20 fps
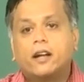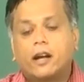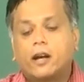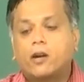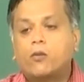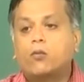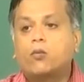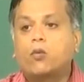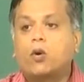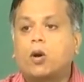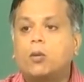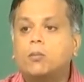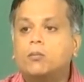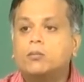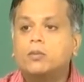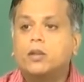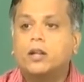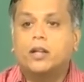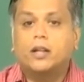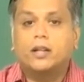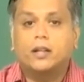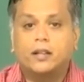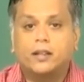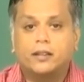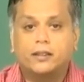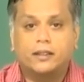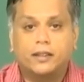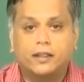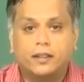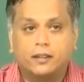and form
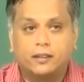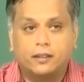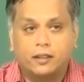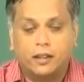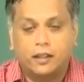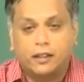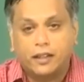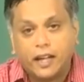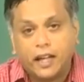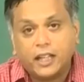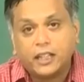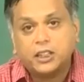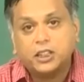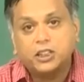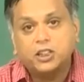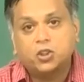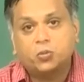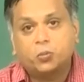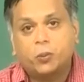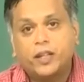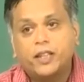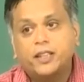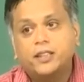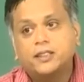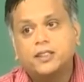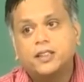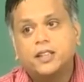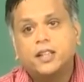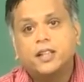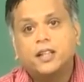and the reaction
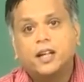speeds